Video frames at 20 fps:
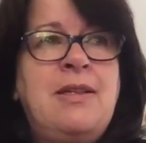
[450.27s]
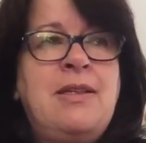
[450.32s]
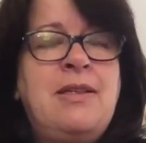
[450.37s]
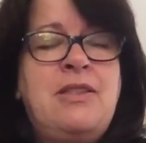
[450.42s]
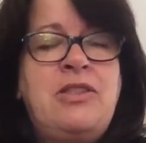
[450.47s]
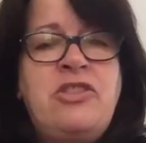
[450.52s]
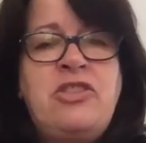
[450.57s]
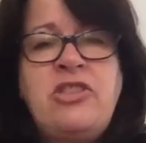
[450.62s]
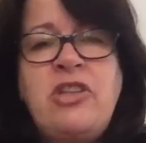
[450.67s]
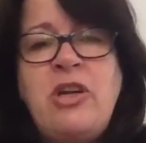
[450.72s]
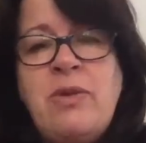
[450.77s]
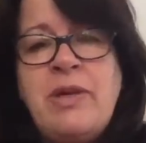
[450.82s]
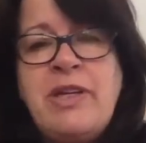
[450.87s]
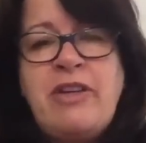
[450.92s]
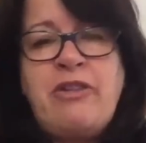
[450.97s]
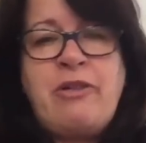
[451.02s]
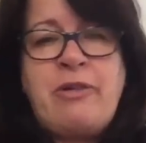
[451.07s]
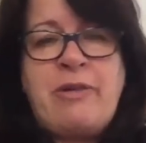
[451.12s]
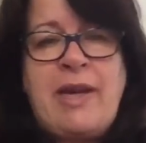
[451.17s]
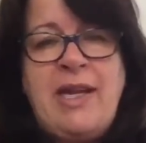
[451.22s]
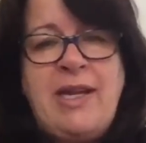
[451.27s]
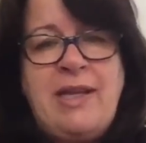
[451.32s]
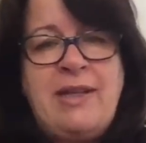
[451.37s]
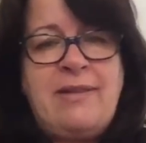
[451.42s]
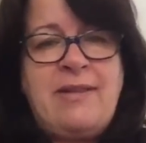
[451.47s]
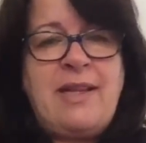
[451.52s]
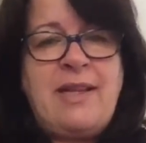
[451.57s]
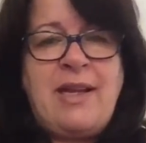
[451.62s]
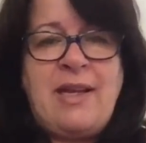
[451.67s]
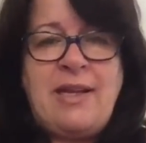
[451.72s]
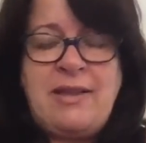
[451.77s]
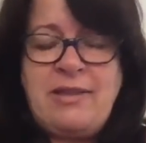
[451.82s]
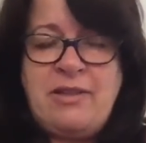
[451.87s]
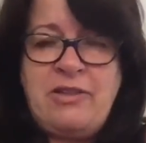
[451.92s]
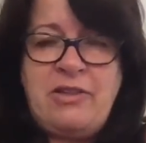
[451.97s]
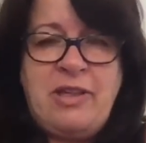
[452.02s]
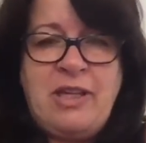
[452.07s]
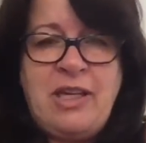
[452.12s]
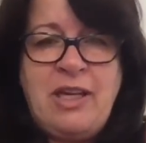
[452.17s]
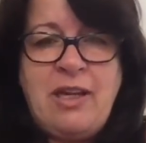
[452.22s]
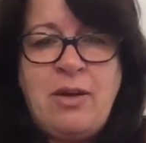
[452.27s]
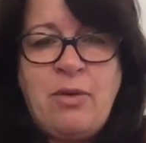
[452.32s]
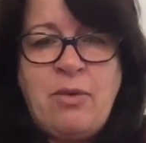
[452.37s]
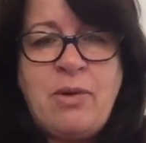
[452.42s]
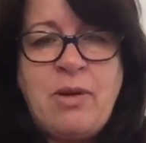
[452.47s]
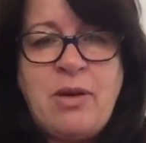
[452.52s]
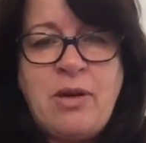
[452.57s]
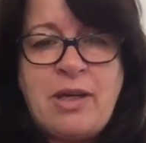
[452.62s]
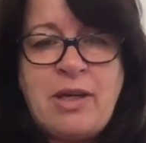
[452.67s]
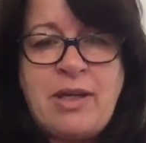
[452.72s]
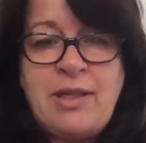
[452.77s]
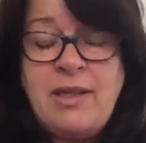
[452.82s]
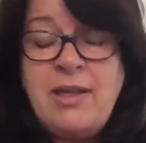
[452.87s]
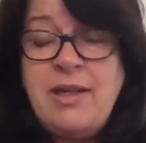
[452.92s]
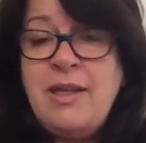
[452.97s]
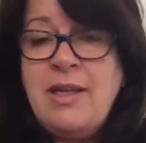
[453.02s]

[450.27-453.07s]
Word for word: it's so ingrained that you got to work